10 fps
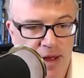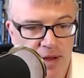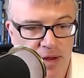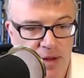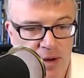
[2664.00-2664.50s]

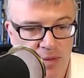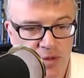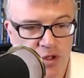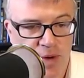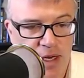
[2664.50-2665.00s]

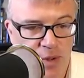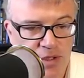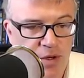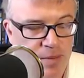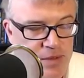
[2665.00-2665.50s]
strenuous
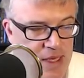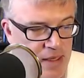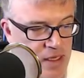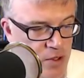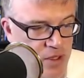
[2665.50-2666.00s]
circumstance, I
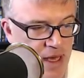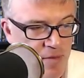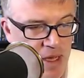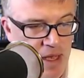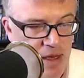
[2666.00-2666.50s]
usually have
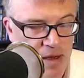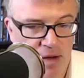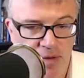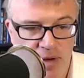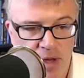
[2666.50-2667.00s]
my head
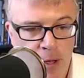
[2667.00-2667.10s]
covered.